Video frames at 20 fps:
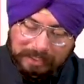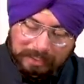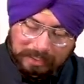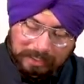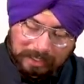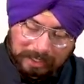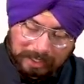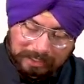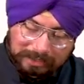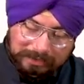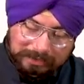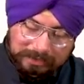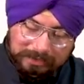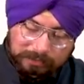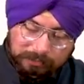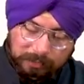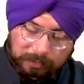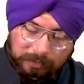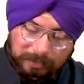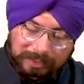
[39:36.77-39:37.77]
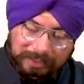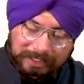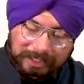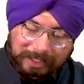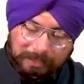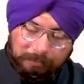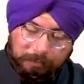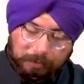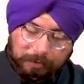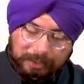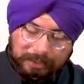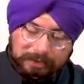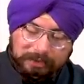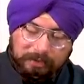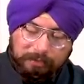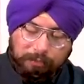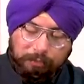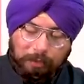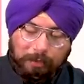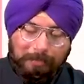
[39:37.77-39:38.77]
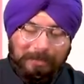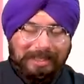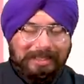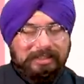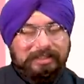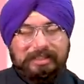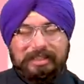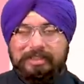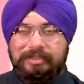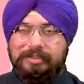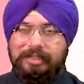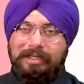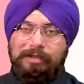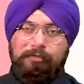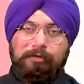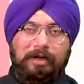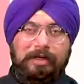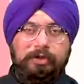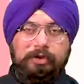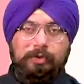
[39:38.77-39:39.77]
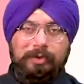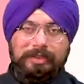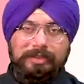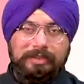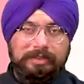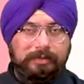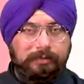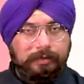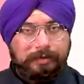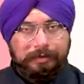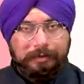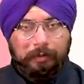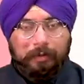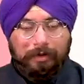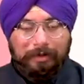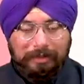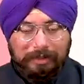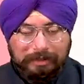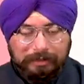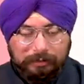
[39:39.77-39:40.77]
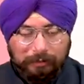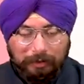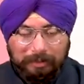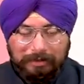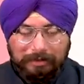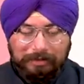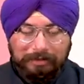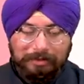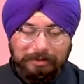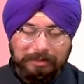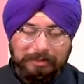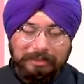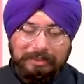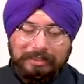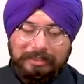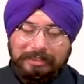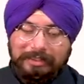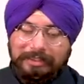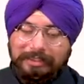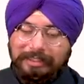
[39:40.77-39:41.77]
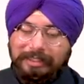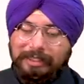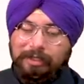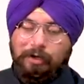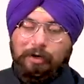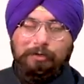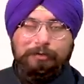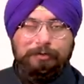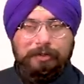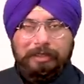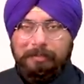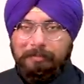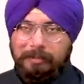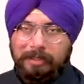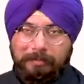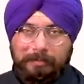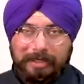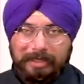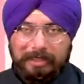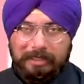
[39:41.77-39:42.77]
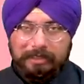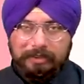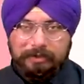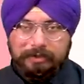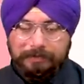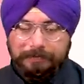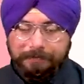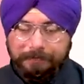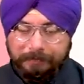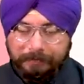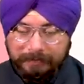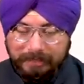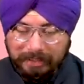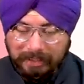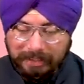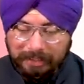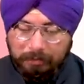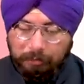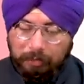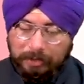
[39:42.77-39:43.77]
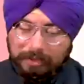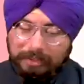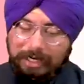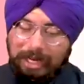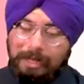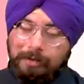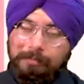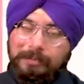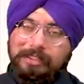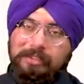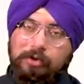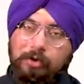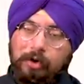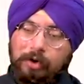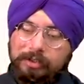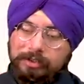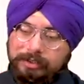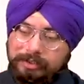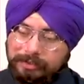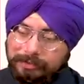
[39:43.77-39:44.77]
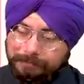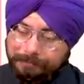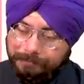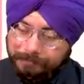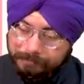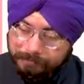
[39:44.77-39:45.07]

Last is we will get protection from exchange rate fluctuations, which you already saw in the need of implementation, right? What can be the cons?